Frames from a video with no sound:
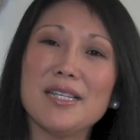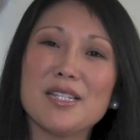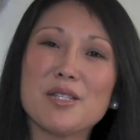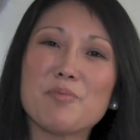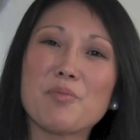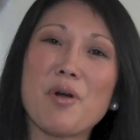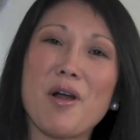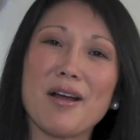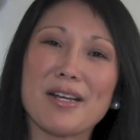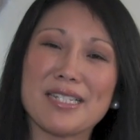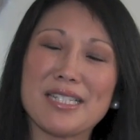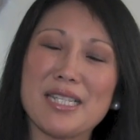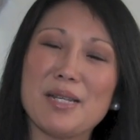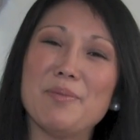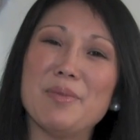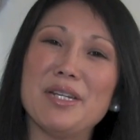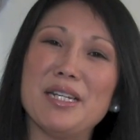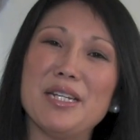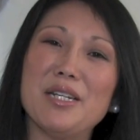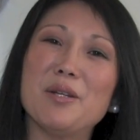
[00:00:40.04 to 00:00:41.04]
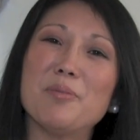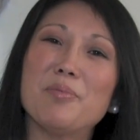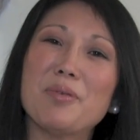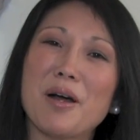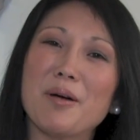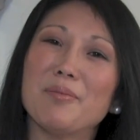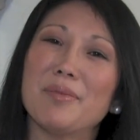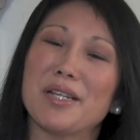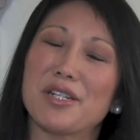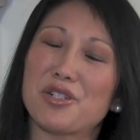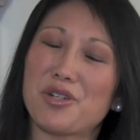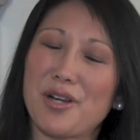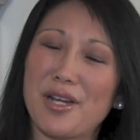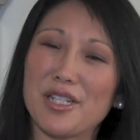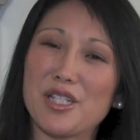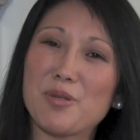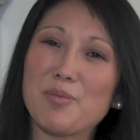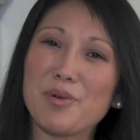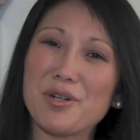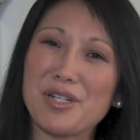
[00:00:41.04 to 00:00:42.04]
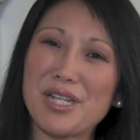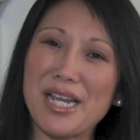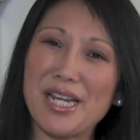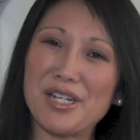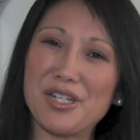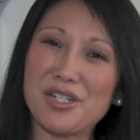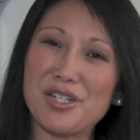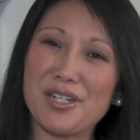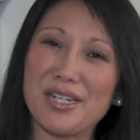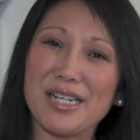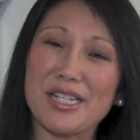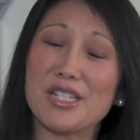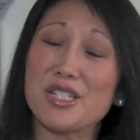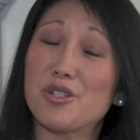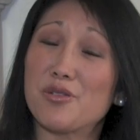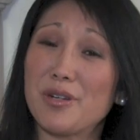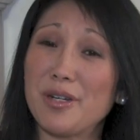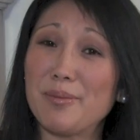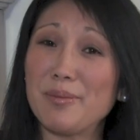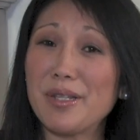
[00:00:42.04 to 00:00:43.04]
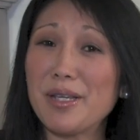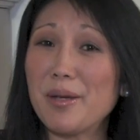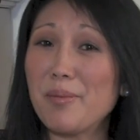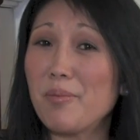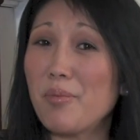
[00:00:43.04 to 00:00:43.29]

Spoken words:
Is proximity to public transportation extremely